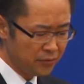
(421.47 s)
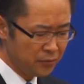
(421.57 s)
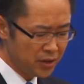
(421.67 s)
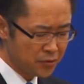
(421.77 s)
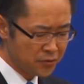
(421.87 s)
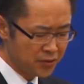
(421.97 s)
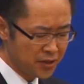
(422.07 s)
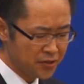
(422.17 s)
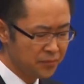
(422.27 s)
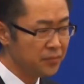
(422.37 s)
and
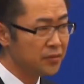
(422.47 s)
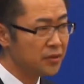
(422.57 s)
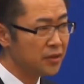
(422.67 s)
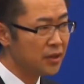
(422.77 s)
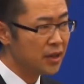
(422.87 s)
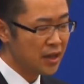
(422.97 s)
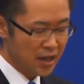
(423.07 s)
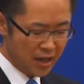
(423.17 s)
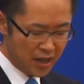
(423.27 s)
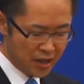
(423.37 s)
reconstruction,
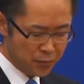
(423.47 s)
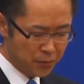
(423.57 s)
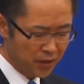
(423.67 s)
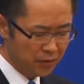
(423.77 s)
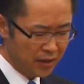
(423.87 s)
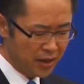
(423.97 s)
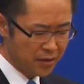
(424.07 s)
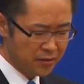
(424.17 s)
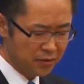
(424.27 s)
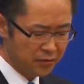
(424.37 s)
as well
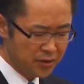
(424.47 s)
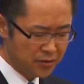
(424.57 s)
as the